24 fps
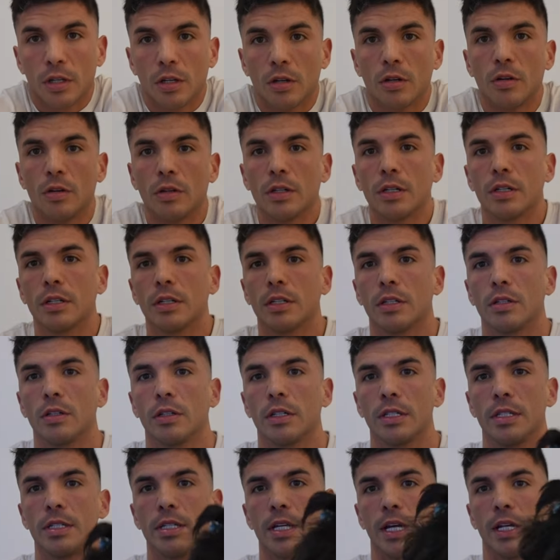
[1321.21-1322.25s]
Cookie,
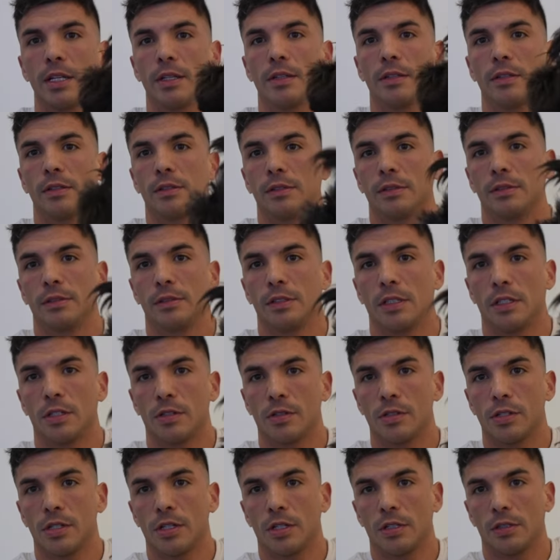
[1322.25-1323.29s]
Cookie said
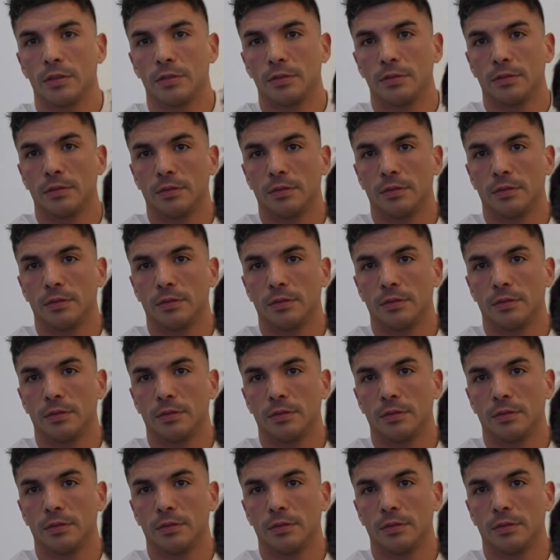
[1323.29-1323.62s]
also.